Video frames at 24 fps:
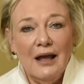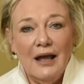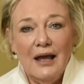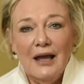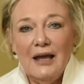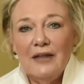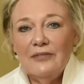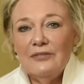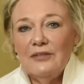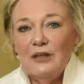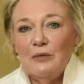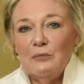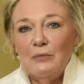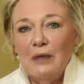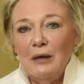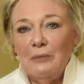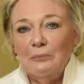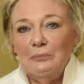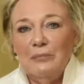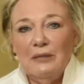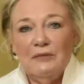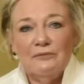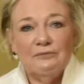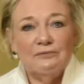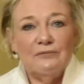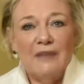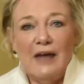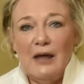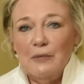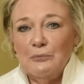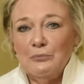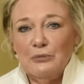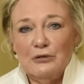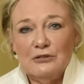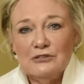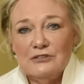and that my big
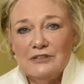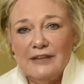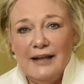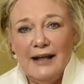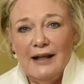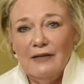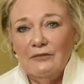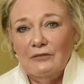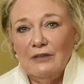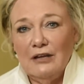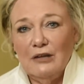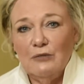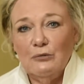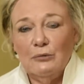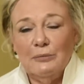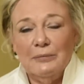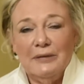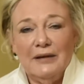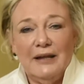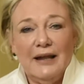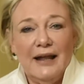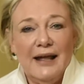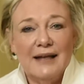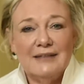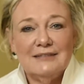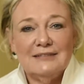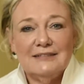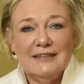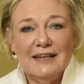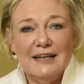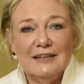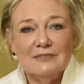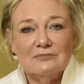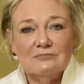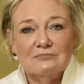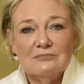fat personality would be an
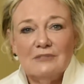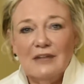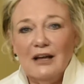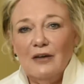asset,